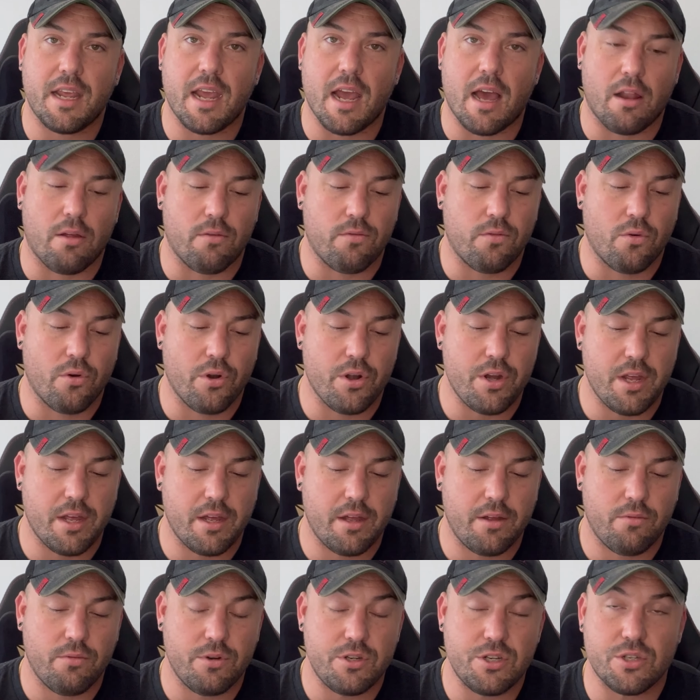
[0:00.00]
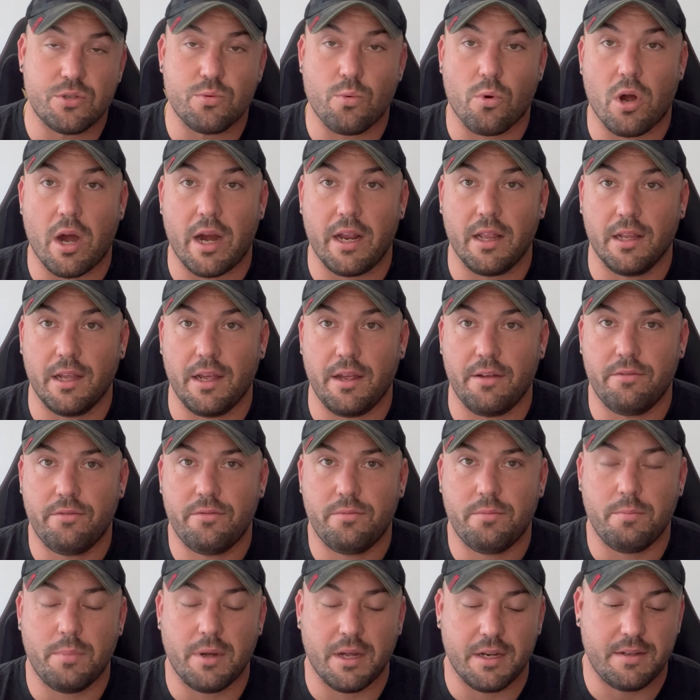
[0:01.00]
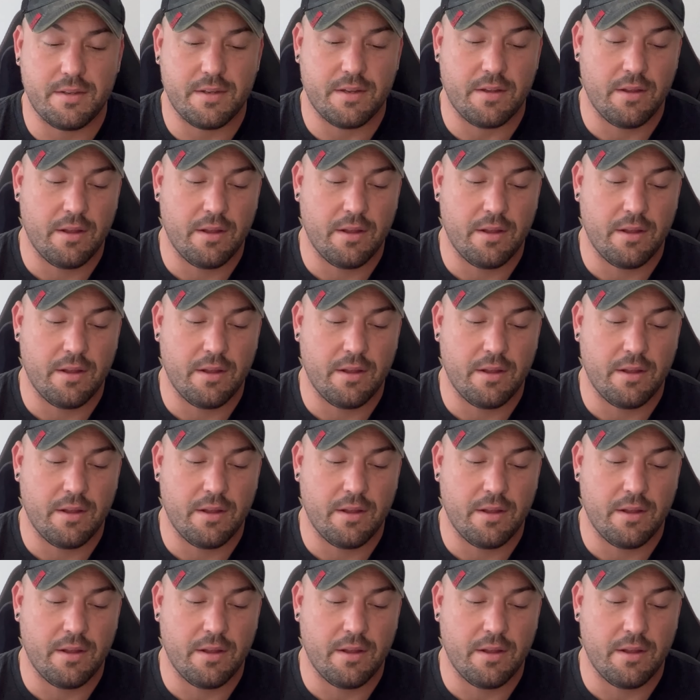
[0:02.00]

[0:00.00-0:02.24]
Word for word: California, which is where I live. But